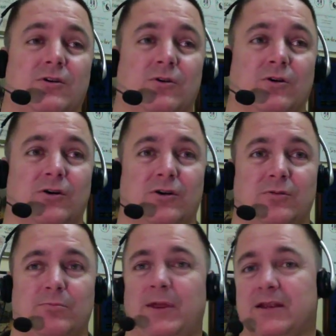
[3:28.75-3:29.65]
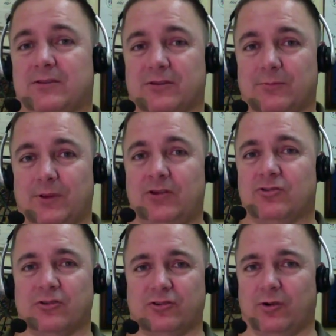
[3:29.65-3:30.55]

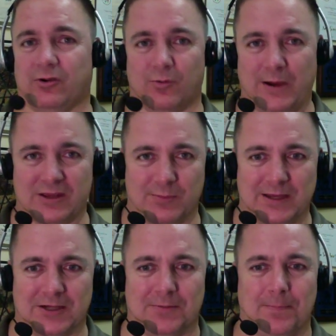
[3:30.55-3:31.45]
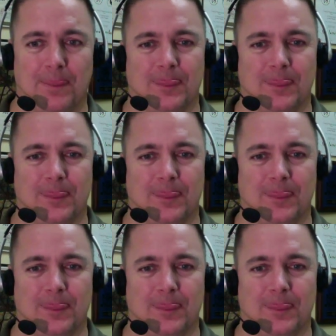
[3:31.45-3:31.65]
the student or make them ill.